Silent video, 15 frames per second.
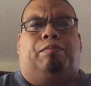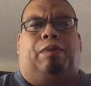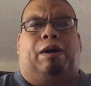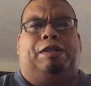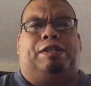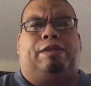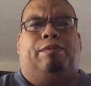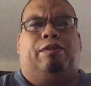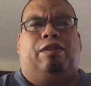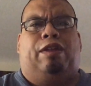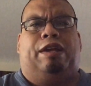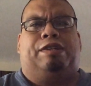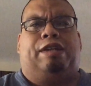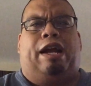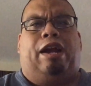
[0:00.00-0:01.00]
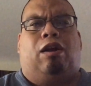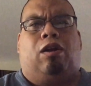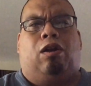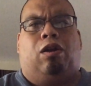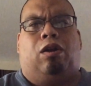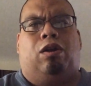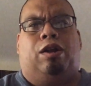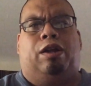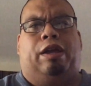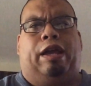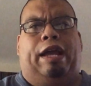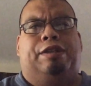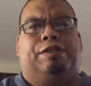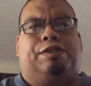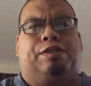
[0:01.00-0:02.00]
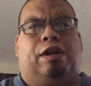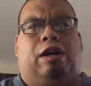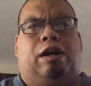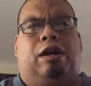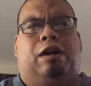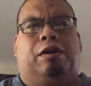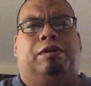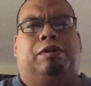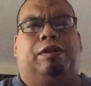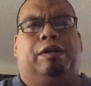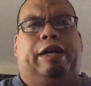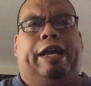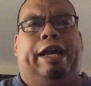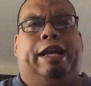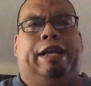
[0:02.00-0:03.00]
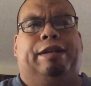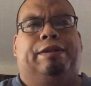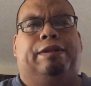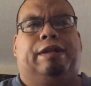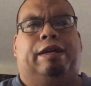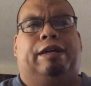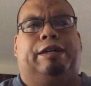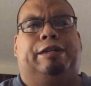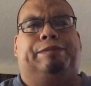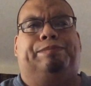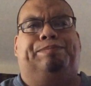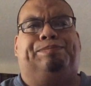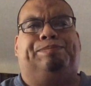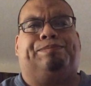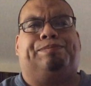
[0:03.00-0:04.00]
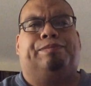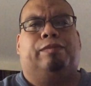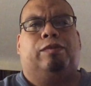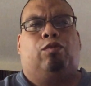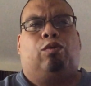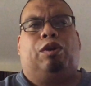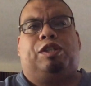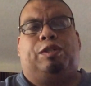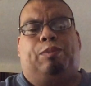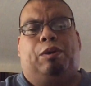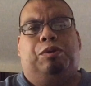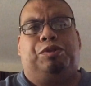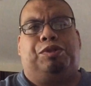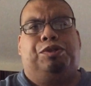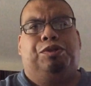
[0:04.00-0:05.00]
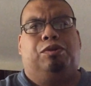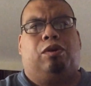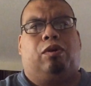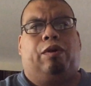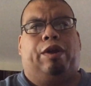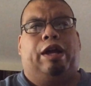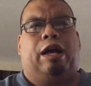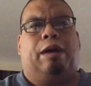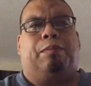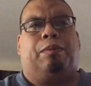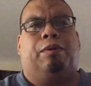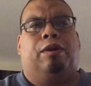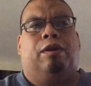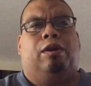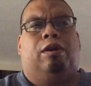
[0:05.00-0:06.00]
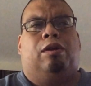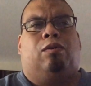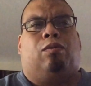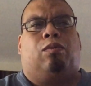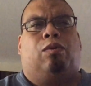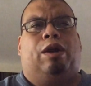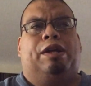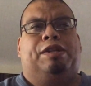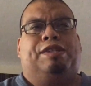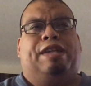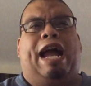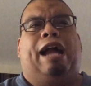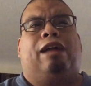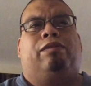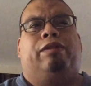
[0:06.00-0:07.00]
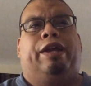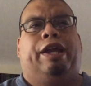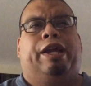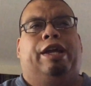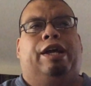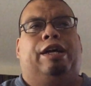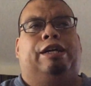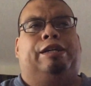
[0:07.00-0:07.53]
But some of the things I heard and saw and were exposed to growing up weren't exactly,